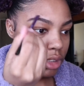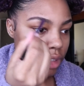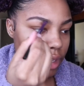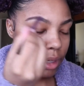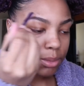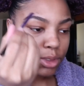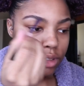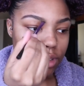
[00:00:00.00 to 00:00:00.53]
now
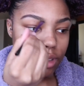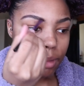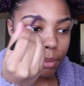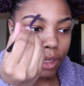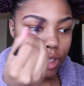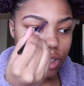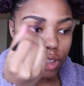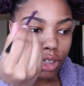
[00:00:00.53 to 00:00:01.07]
I'm just gonna
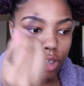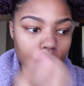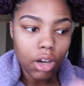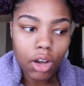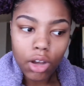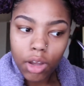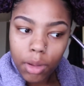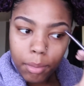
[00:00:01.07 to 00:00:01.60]
make sure
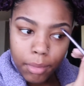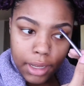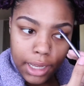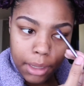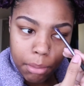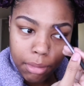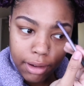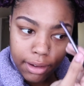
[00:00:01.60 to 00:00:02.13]
all my
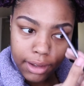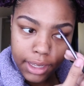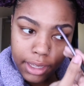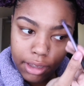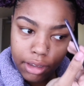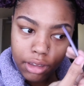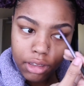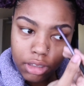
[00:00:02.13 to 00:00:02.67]
brow
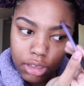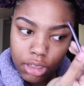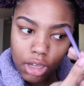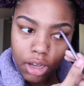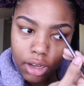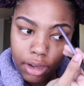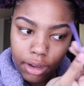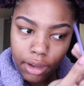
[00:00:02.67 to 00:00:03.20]
hairs
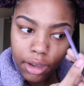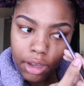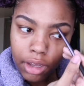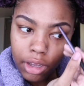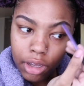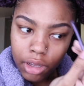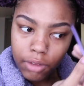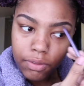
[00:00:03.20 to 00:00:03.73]
are
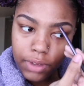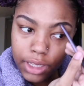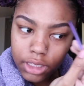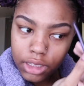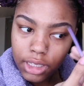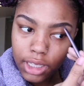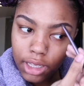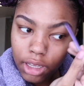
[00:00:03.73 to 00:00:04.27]

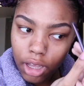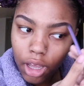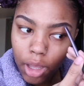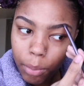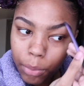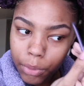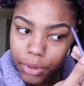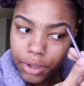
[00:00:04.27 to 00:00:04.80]
facing
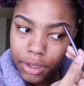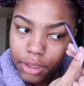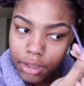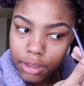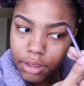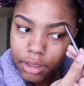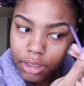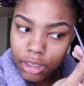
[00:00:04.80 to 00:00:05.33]
upward
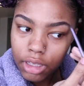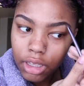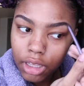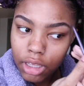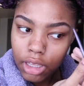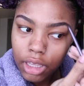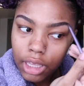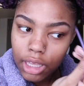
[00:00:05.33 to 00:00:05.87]

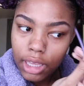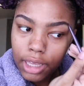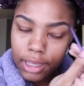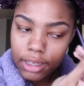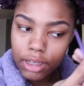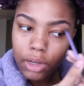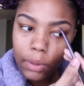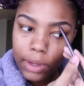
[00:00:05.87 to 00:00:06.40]

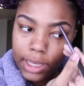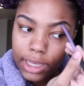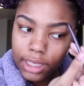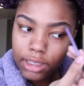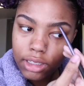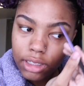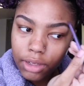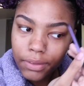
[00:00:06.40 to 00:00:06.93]
and going in
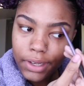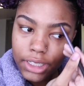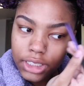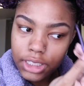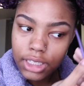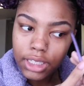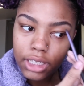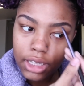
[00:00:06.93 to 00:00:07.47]
the
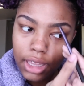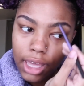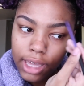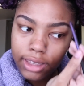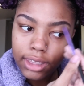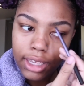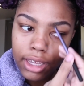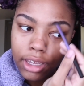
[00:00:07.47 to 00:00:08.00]
direction
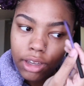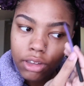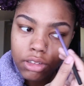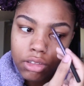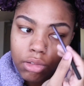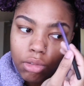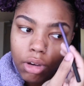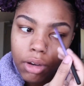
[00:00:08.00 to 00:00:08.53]
that the hairs
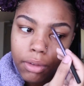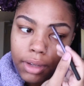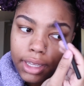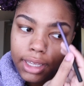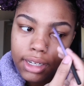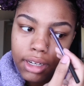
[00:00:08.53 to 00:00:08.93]
grow in.